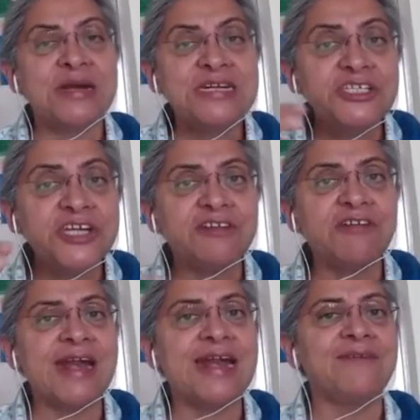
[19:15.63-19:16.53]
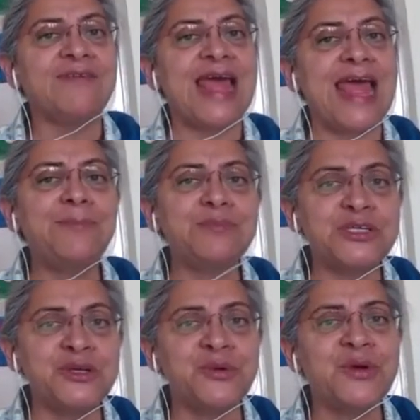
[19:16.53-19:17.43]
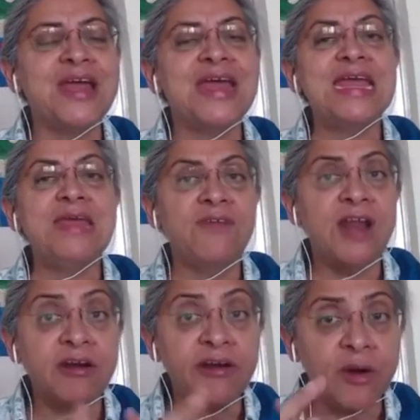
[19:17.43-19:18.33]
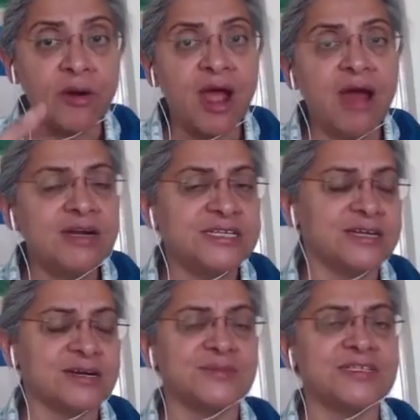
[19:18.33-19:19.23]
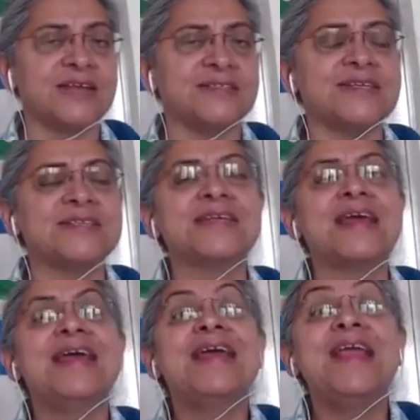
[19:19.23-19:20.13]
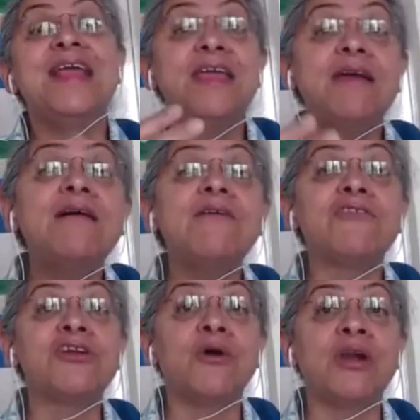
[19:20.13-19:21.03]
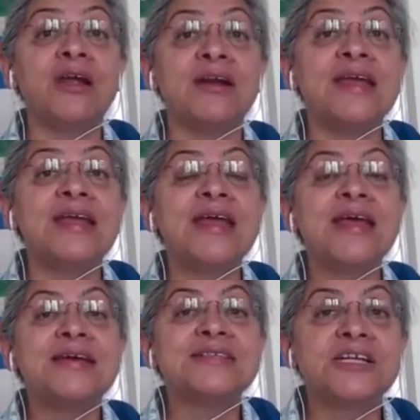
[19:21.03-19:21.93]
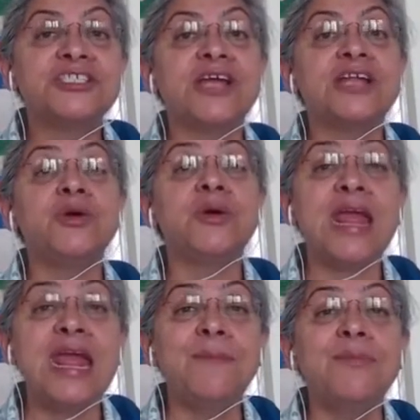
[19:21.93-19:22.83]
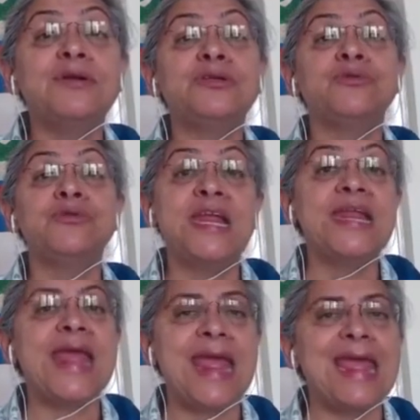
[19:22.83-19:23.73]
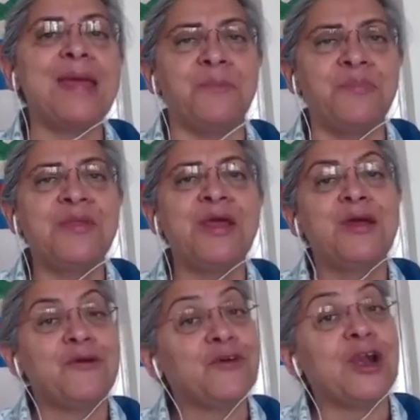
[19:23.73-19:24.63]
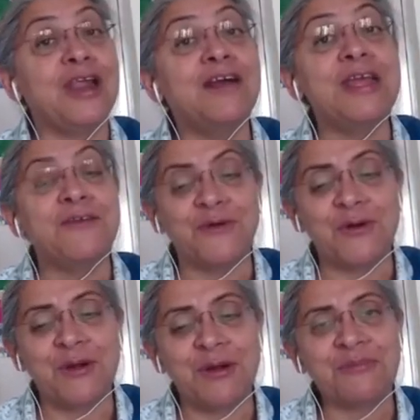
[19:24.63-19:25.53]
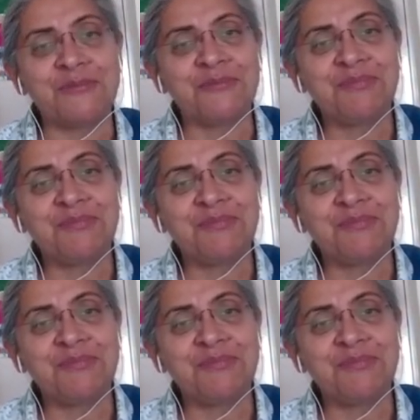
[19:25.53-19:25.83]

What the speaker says: but teaching at the right level helps you, even under your current circumstances, gear your learning such that you're able to really aim for learning for all.